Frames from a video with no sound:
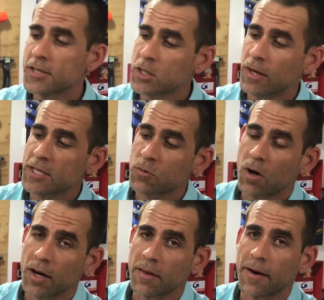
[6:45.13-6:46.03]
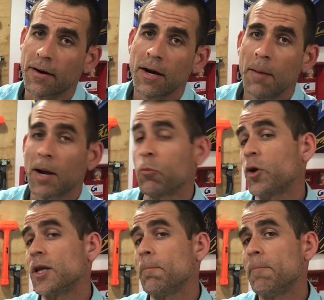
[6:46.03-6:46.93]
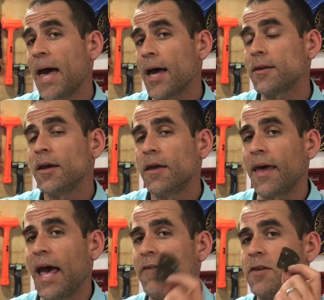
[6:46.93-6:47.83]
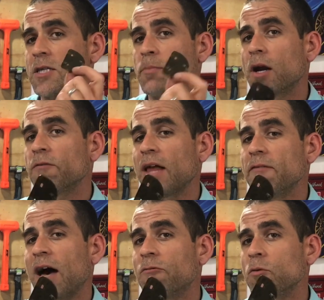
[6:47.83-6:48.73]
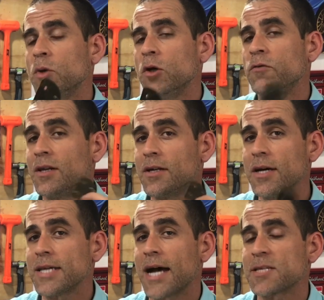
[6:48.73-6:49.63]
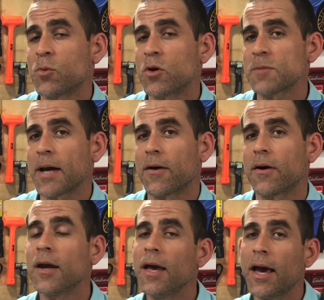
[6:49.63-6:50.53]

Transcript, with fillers: Still has a rod in there, but I'm willing to bet that having this butterfly valve removed does add some horsepower.